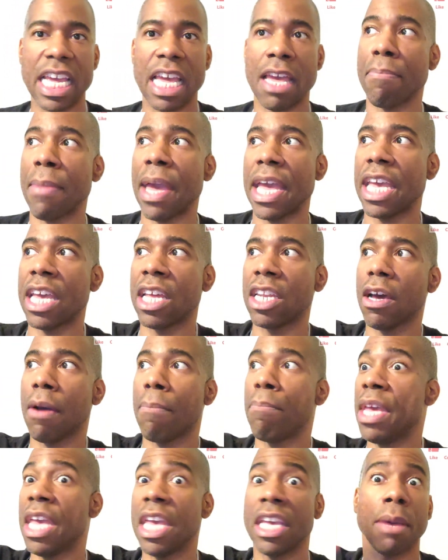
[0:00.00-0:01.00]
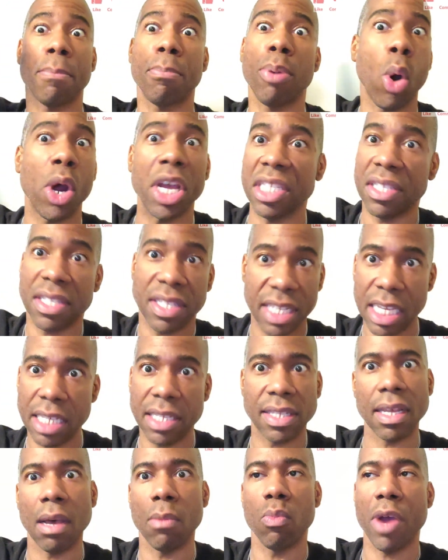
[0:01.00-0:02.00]
it may end up being in point C
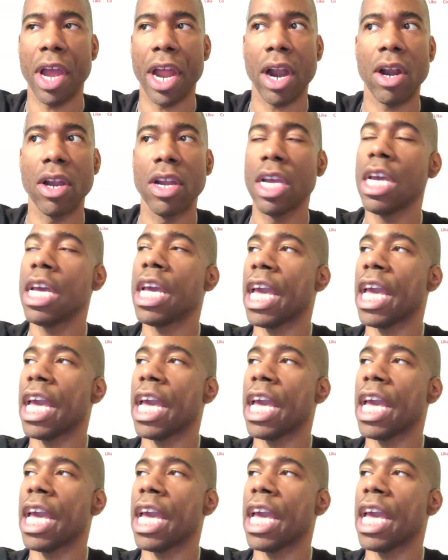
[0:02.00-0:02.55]
somewhere.